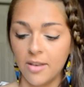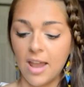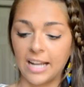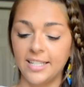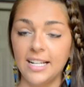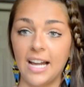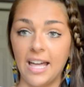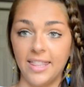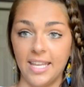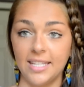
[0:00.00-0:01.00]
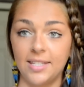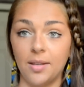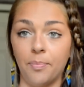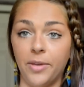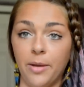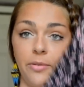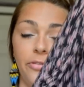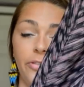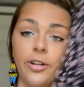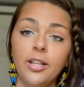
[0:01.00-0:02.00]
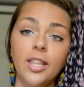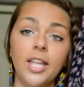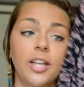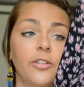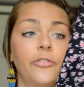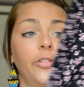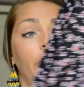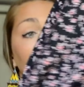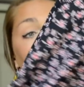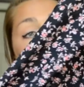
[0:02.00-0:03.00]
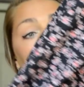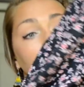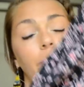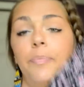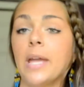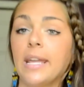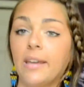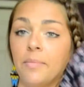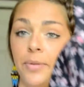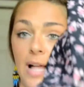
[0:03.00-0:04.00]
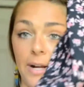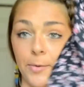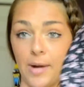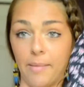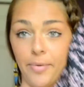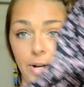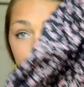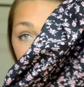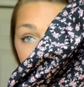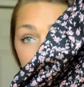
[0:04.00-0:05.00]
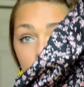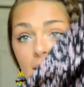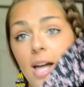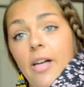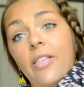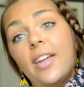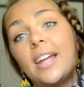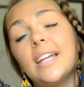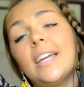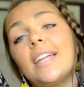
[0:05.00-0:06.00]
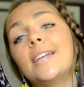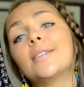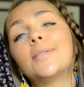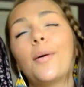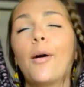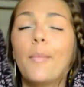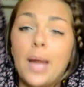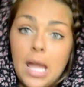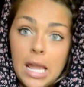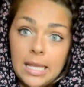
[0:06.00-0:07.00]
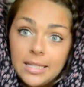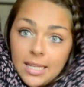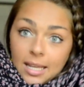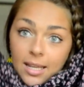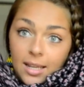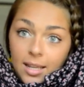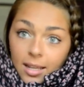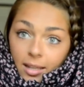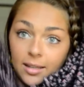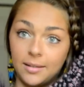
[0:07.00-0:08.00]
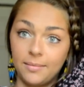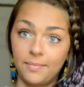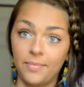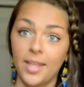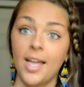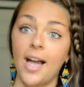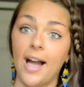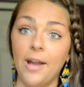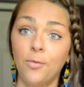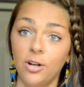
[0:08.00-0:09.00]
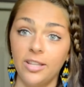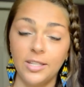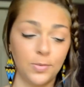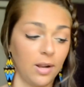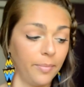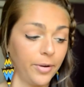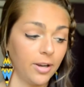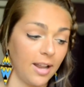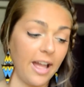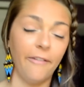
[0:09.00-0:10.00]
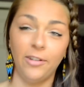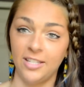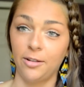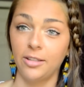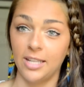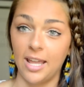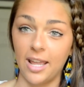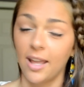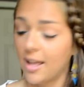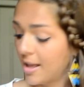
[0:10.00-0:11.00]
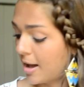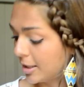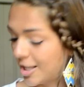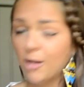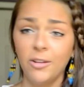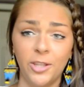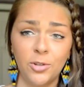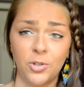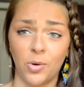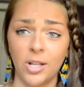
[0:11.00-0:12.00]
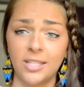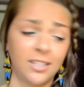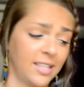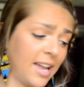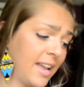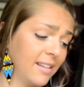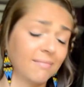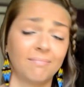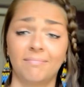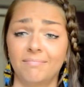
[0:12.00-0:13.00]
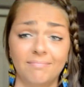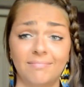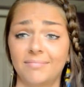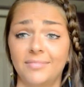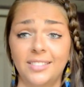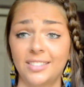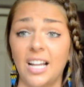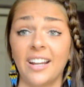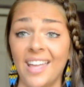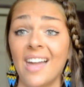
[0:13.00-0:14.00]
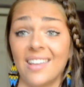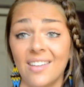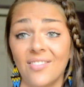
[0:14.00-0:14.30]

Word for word: Next I got this beautiful floral pink and black romper. It is amazing. I wore this romper every single day along with those shorts because I, I can't